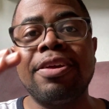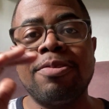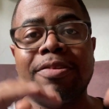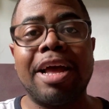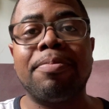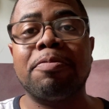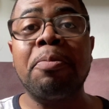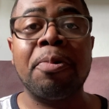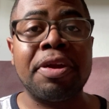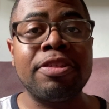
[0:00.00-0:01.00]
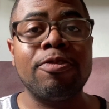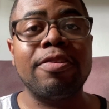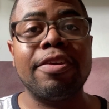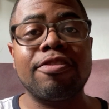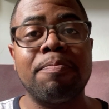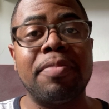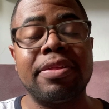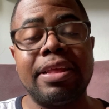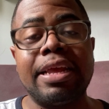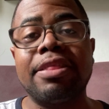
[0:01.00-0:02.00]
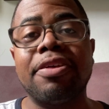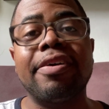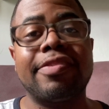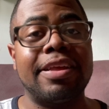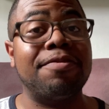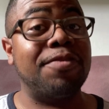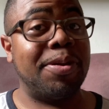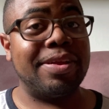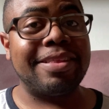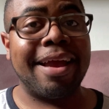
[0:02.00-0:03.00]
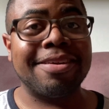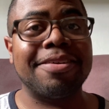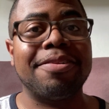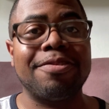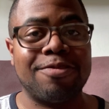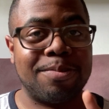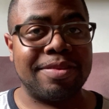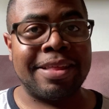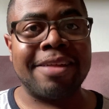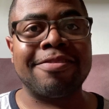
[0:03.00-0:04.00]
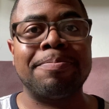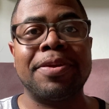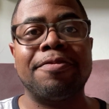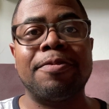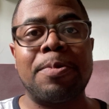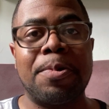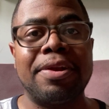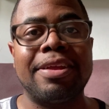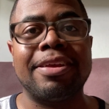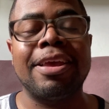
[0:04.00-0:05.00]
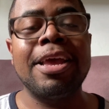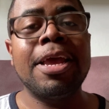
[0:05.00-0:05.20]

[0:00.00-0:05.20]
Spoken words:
to dabble more into this, but it does get very technical. So that's a bit of a warning.